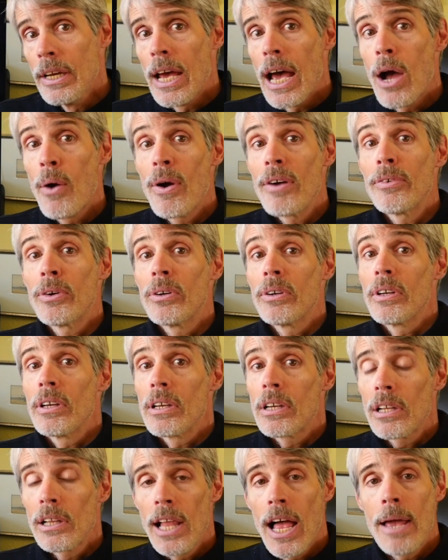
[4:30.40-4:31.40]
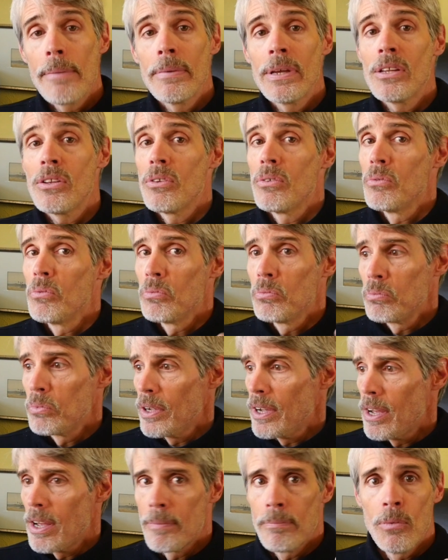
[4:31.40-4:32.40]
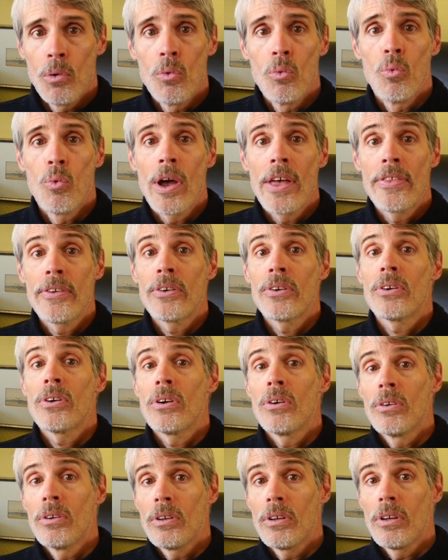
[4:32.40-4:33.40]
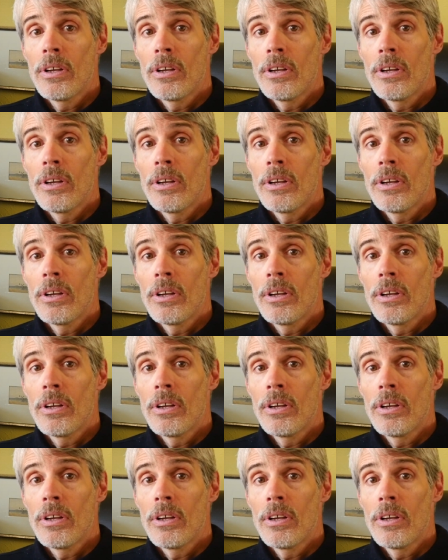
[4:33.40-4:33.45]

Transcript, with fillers: However, climate, weather,